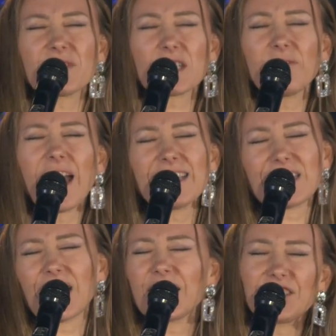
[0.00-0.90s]
heart
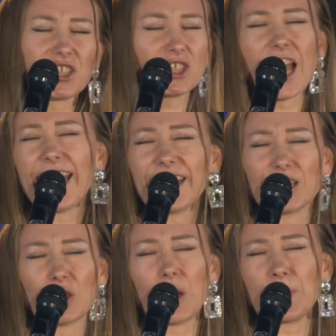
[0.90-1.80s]
has
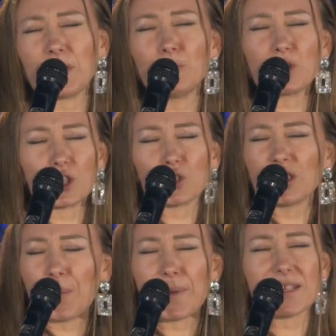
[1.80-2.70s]
your values.
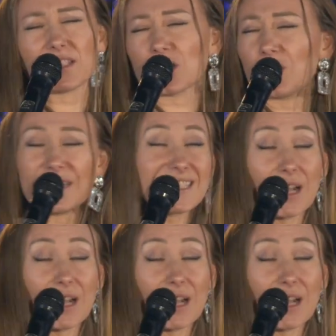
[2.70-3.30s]
I'm so